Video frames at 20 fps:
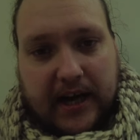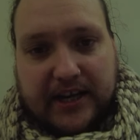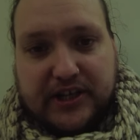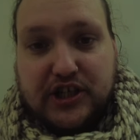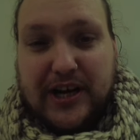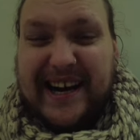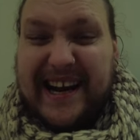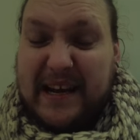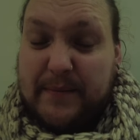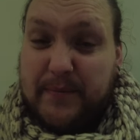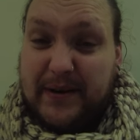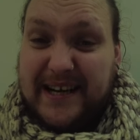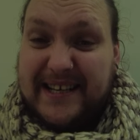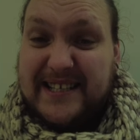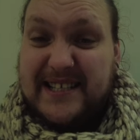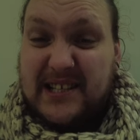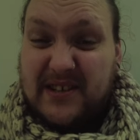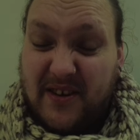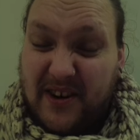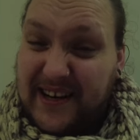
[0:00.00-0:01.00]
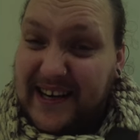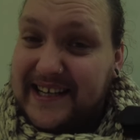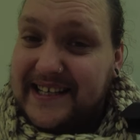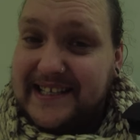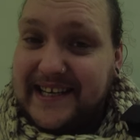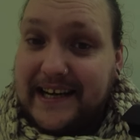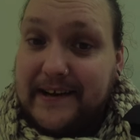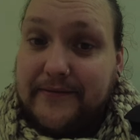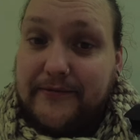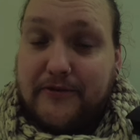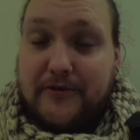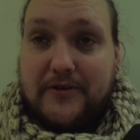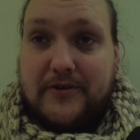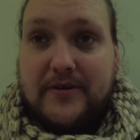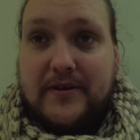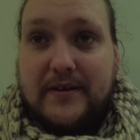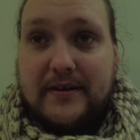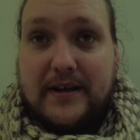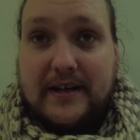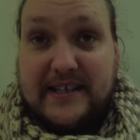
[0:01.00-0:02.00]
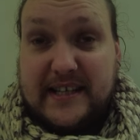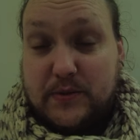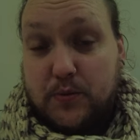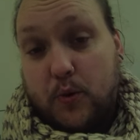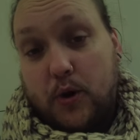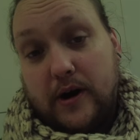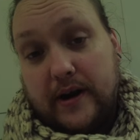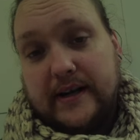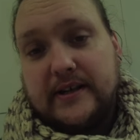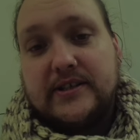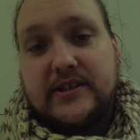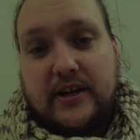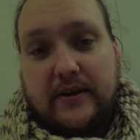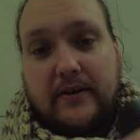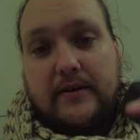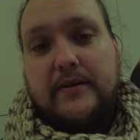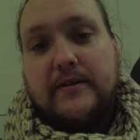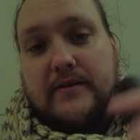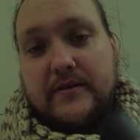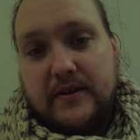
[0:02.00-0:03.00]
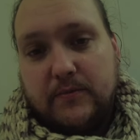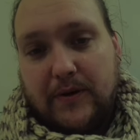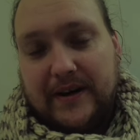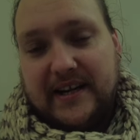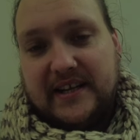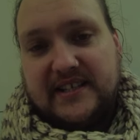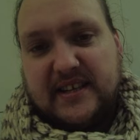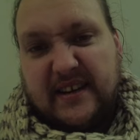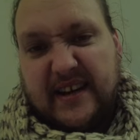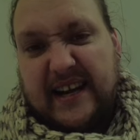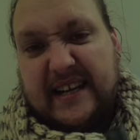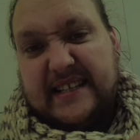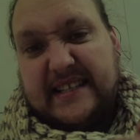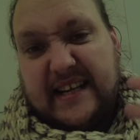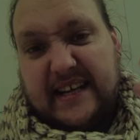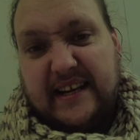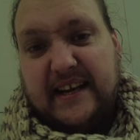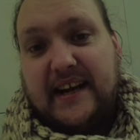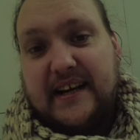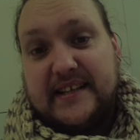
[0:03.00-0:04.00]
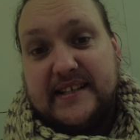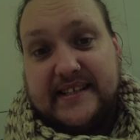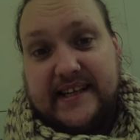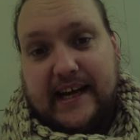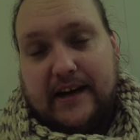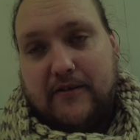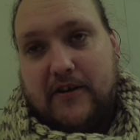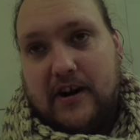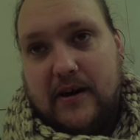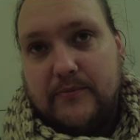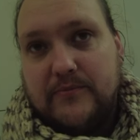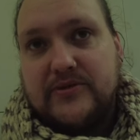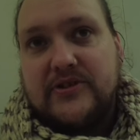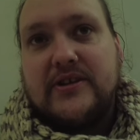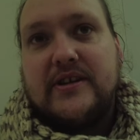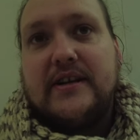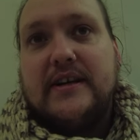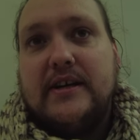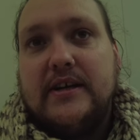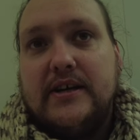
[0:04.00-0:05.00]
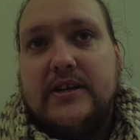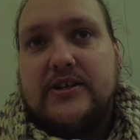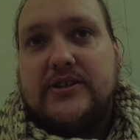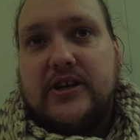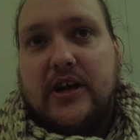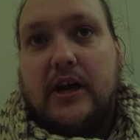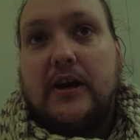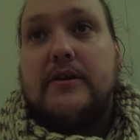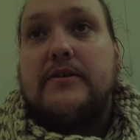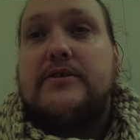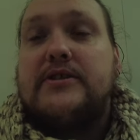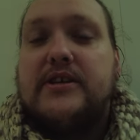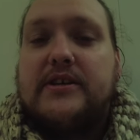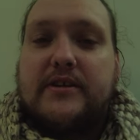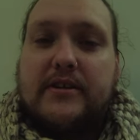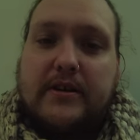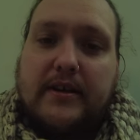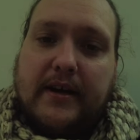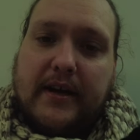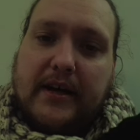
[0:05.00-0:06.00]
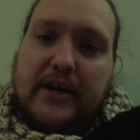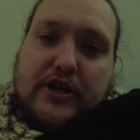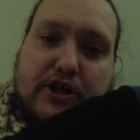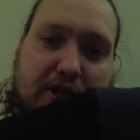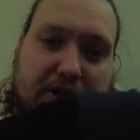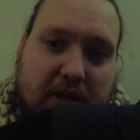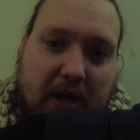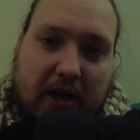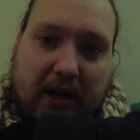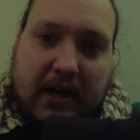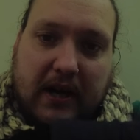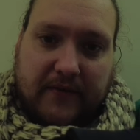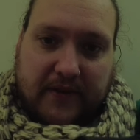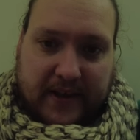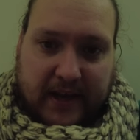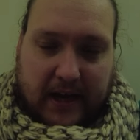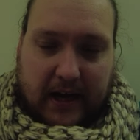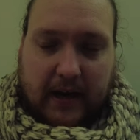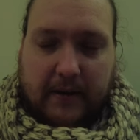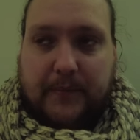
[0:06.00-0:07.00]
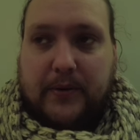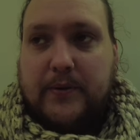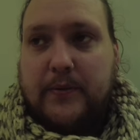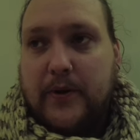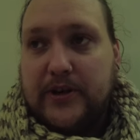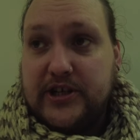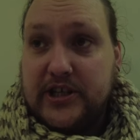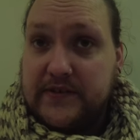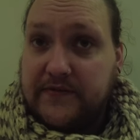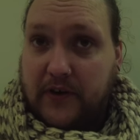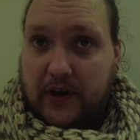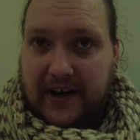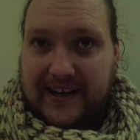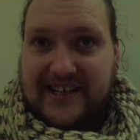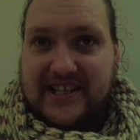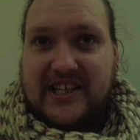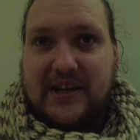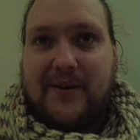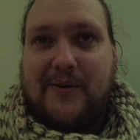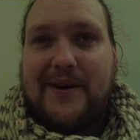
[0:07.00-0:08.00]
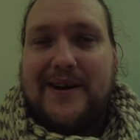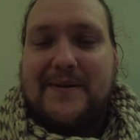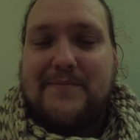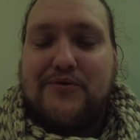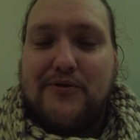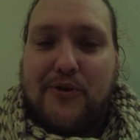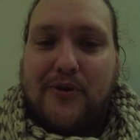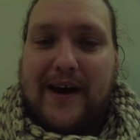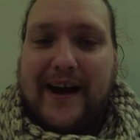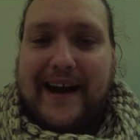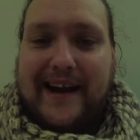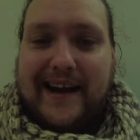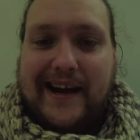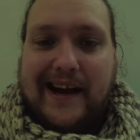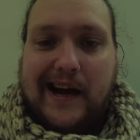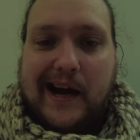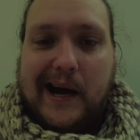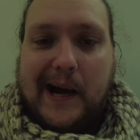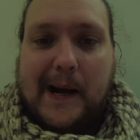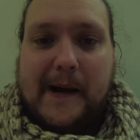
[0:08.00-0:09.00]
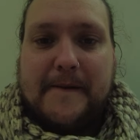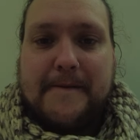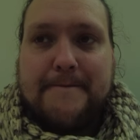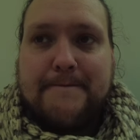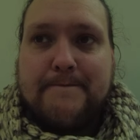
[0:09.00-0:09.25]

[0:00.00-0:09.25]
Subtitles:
jacket, but it's slightly see-through because it's white. So when the sun hits it, you can see her arms. So she's got to cover that up, which is fine. So we went and brought a